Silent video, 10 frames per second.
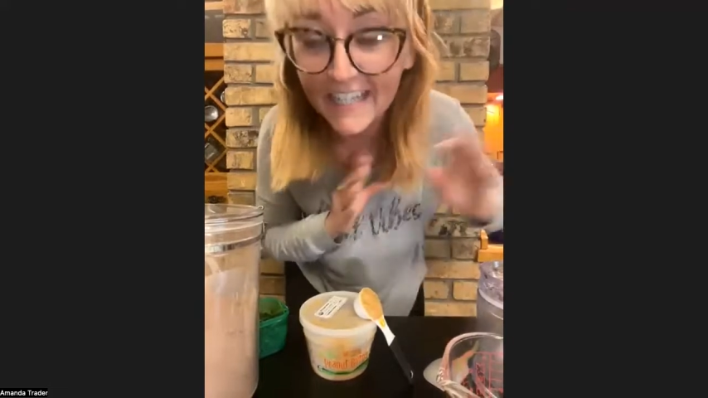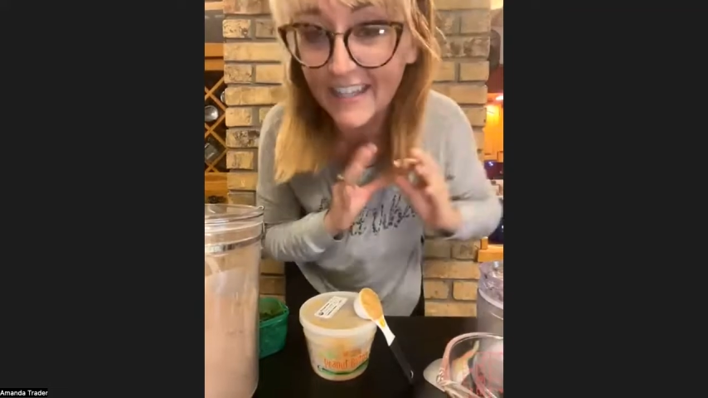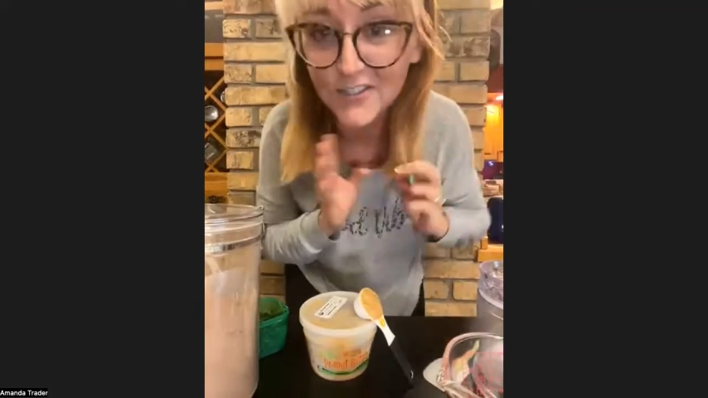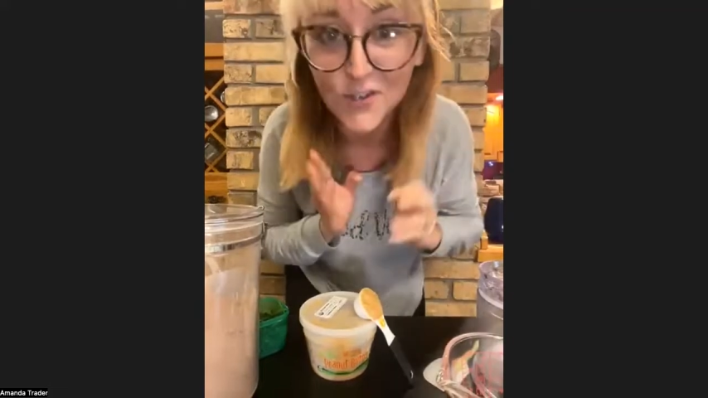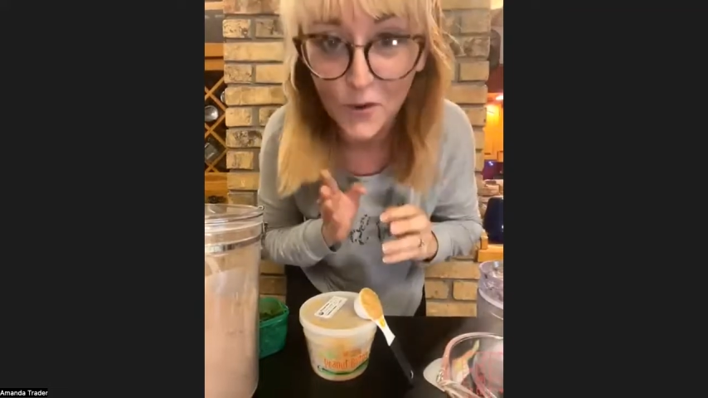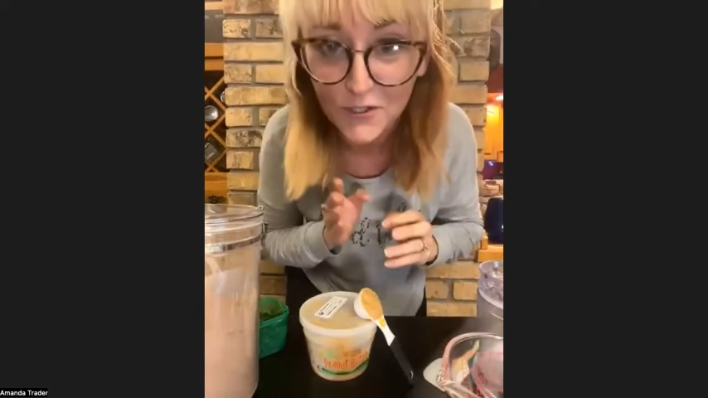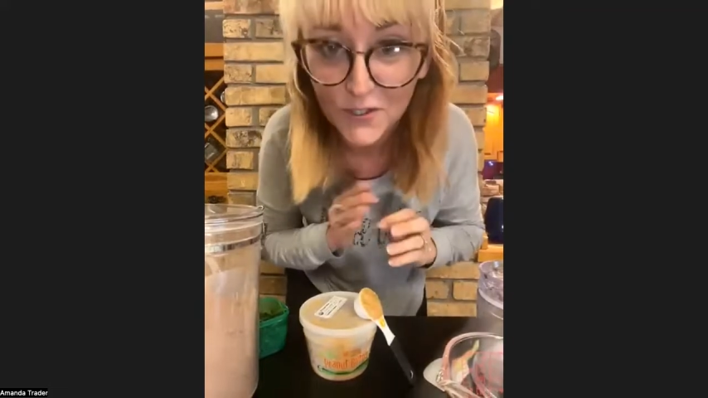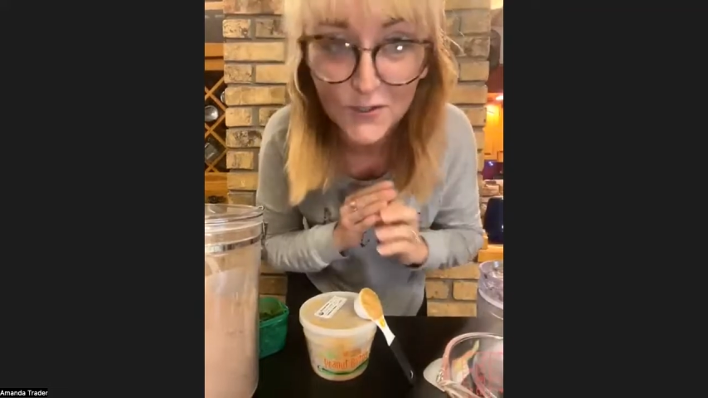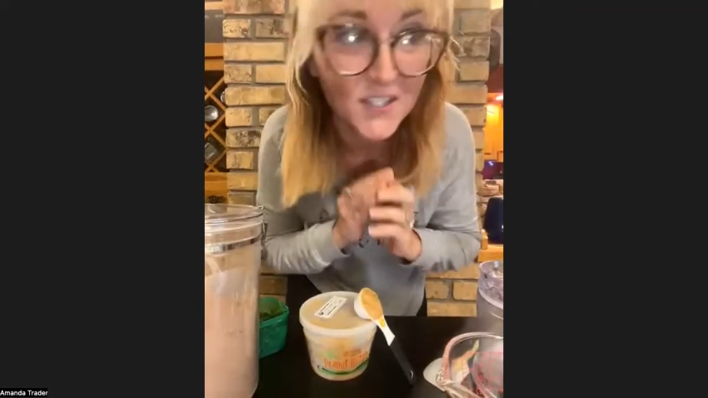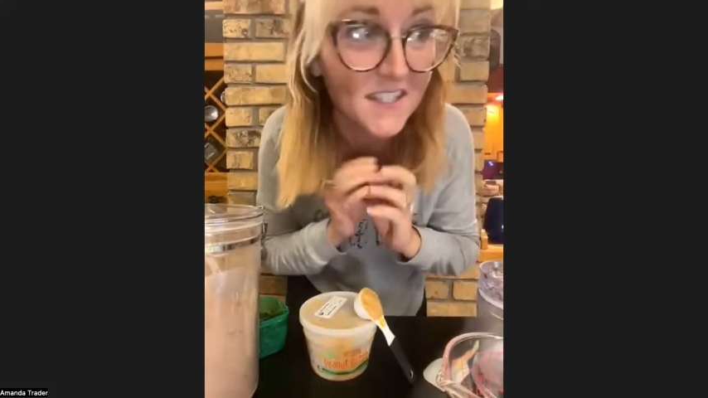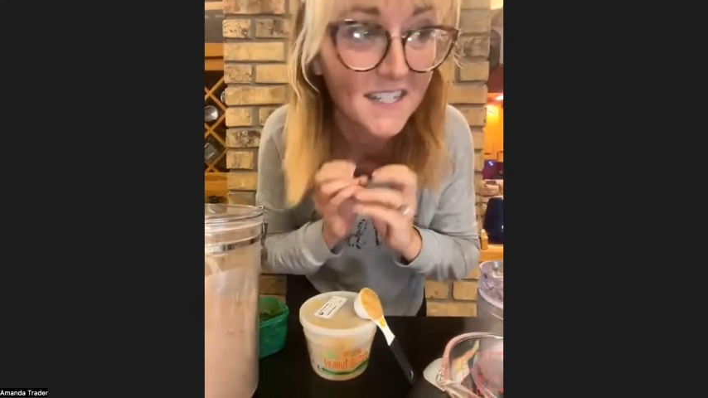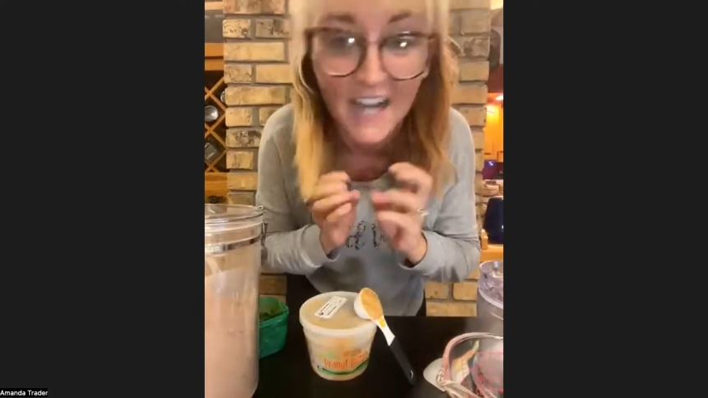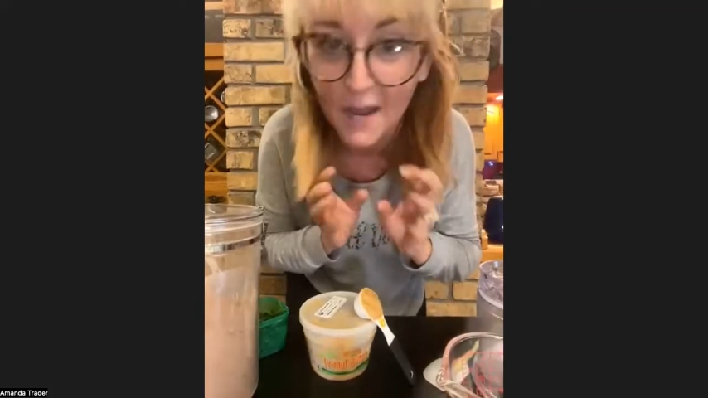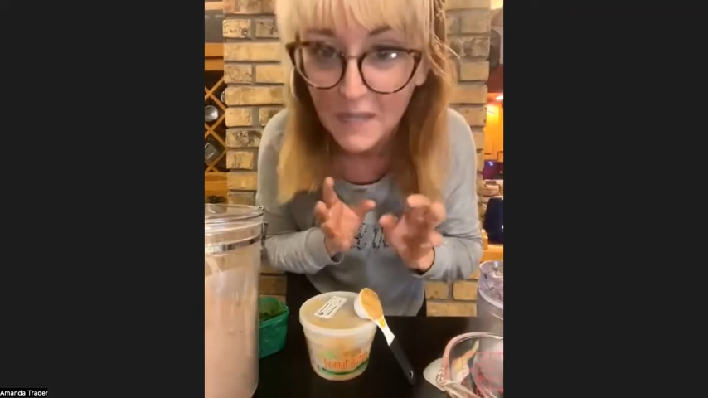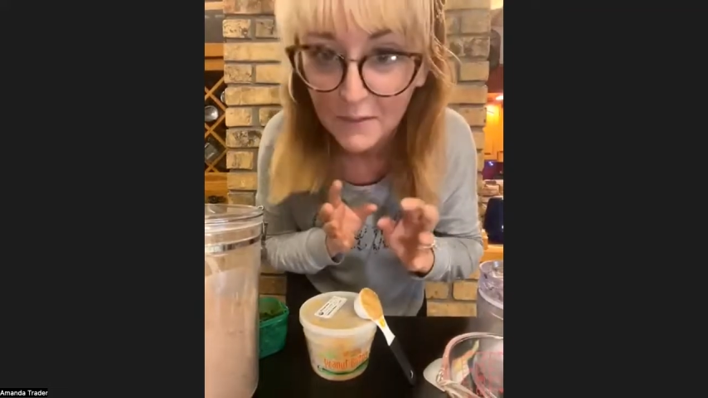and there's no excuses to
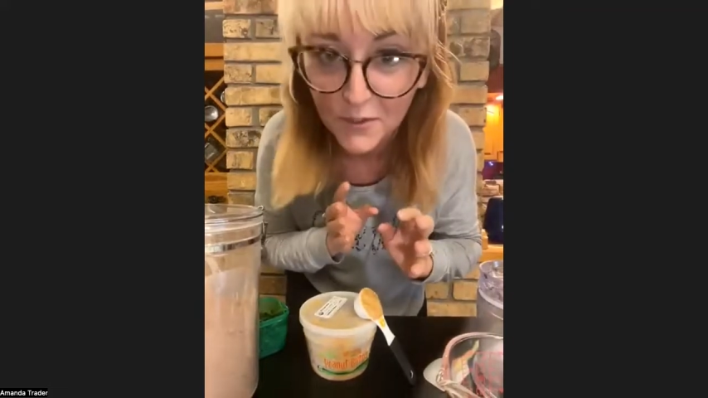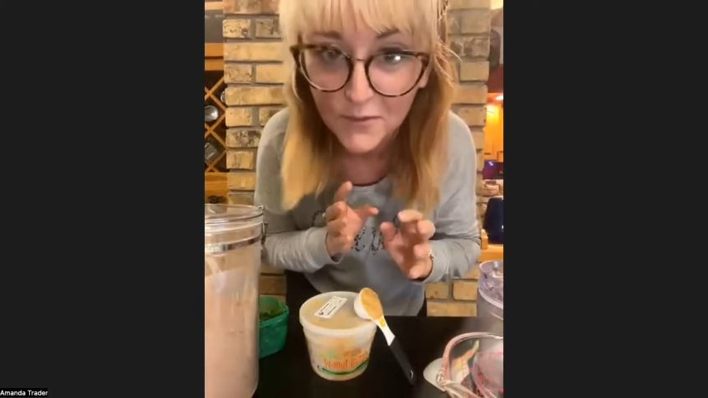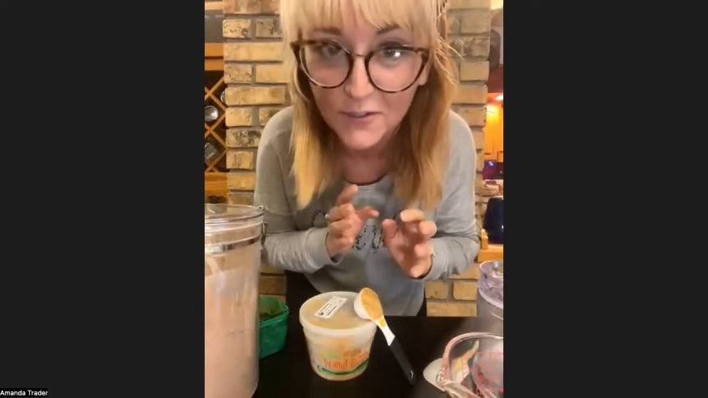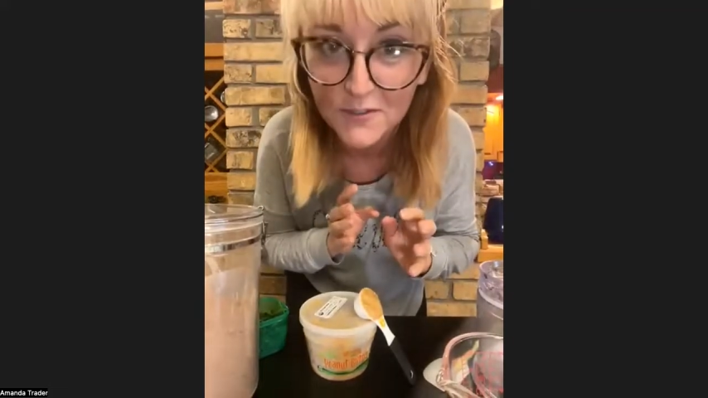not be able to throw